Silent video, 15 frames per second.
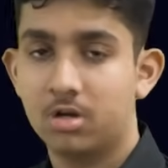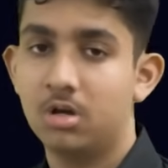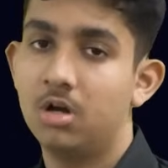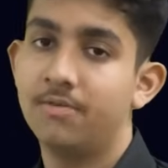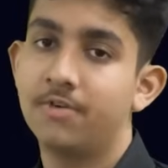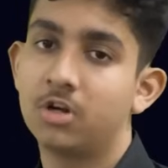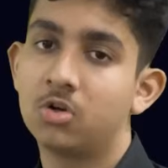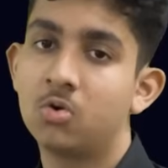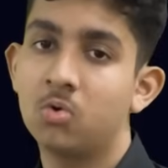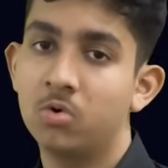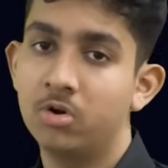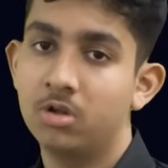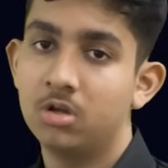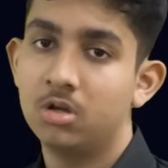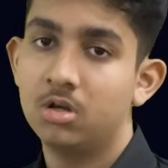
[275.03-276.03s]
of our
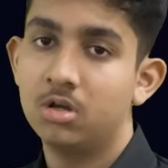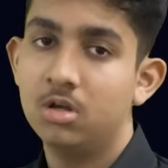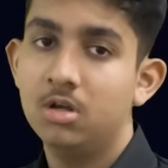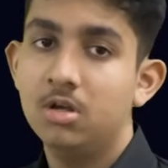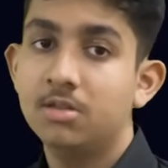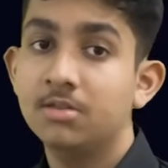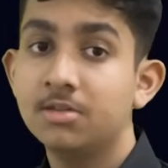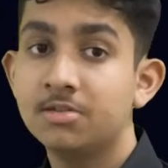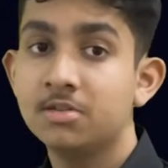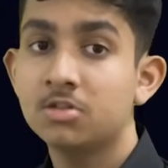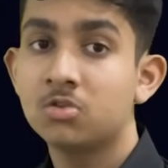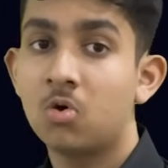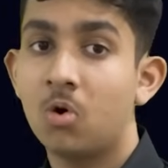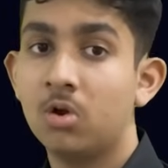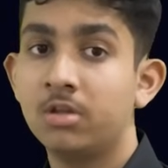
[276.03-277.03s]
code. This is
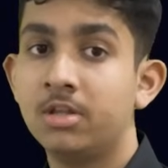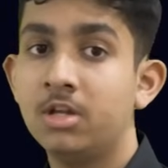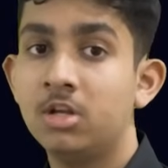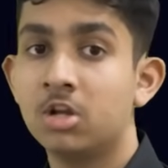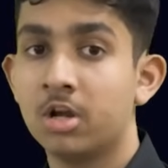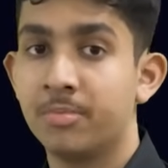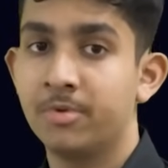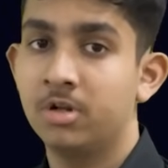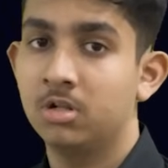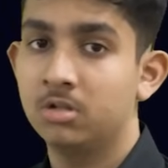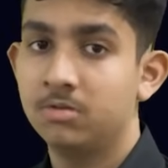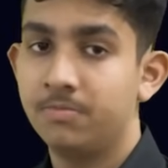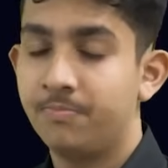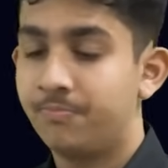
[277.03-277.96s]
called the terminal.